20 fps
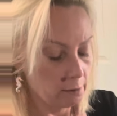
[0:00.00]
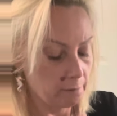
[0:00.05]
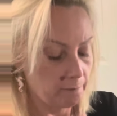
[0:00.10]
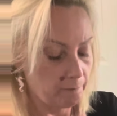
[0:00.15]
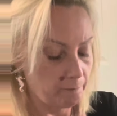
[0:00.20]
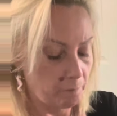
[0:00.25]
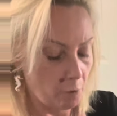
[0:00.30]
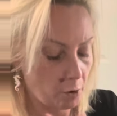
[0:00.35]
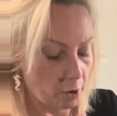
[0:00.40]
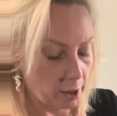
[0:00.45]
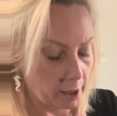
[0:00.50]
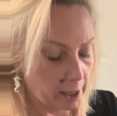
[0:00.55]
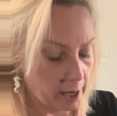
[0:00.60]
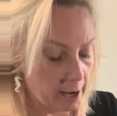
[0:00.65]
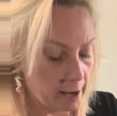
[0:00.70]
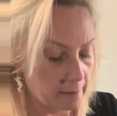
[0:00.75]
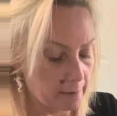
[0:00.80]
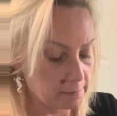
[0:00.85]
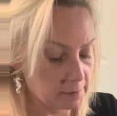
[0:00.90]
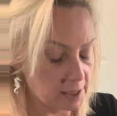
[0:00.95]
Four
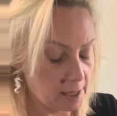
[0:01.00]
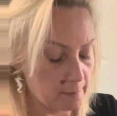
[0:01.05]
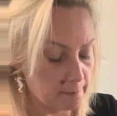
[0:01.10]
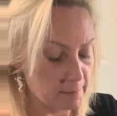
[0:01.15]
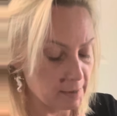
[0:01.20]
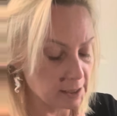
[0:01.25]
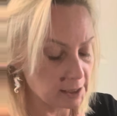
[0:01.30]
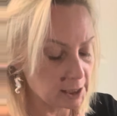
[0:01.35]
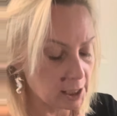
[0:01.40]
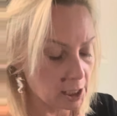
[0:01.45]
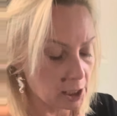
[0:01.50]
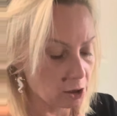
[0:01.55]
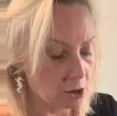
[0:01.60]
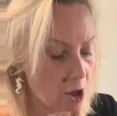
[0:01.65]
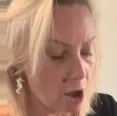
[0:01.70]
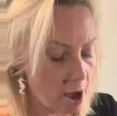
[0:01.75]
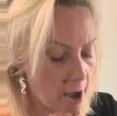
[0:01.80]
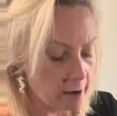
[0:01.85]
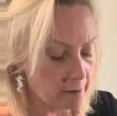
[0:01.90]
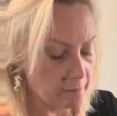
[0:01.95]
Cups. I'm missing a
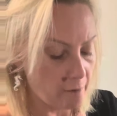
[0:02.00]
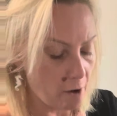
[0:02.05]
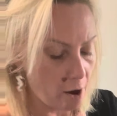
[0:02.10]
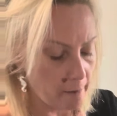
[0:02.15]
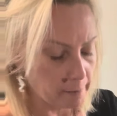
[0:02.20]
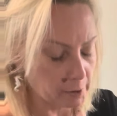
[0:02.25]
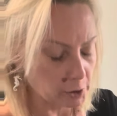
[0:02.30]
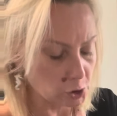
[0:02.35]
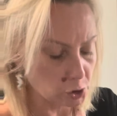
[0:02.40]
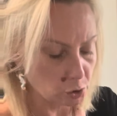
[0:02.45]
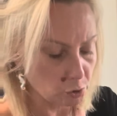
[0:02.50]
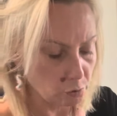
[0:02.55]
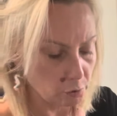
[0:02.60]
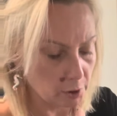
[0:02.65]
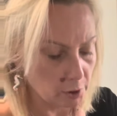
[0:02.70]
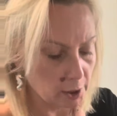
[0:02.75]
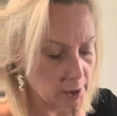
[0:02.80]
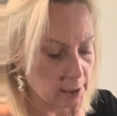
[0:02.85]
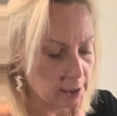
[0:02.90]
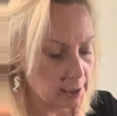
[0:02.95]
lot of
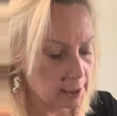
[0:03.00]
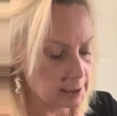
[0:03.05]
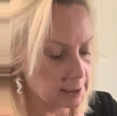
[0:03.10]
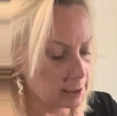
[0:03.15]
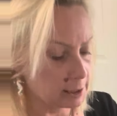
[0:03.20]
opportunities.